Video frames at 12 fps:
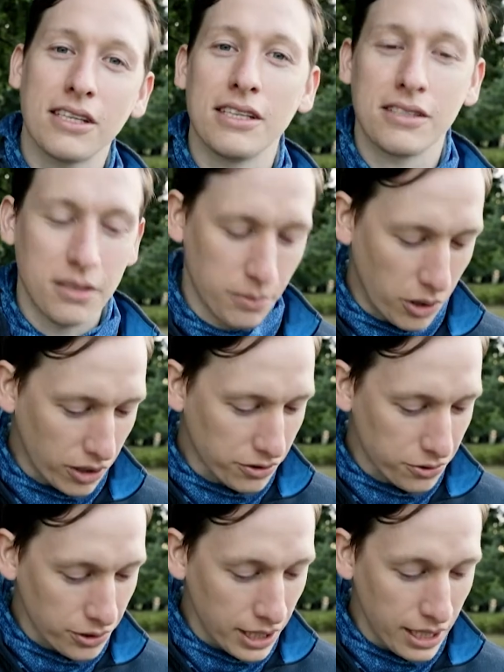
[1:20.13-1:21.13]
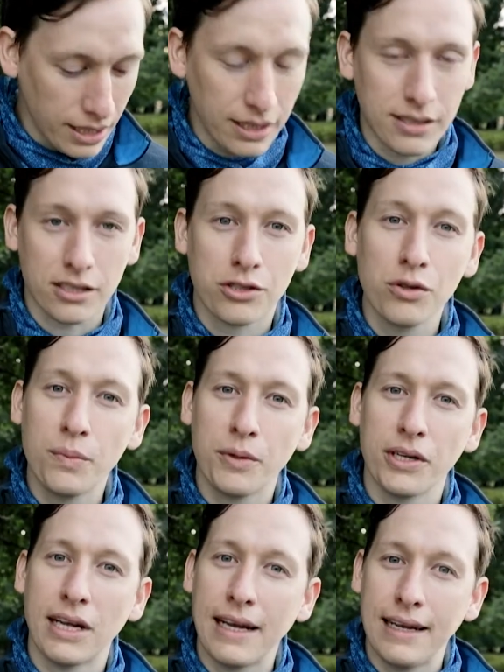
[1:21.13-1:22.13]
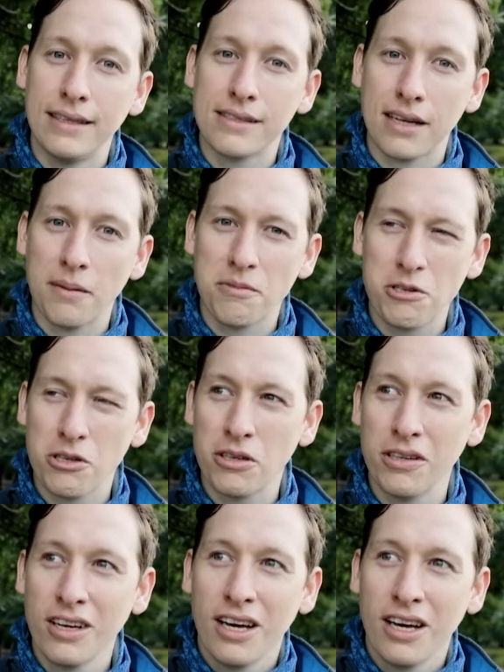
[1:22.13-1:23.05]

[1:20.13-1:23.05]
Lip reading: It's the Mark III. It's a 2.8 lens aperture,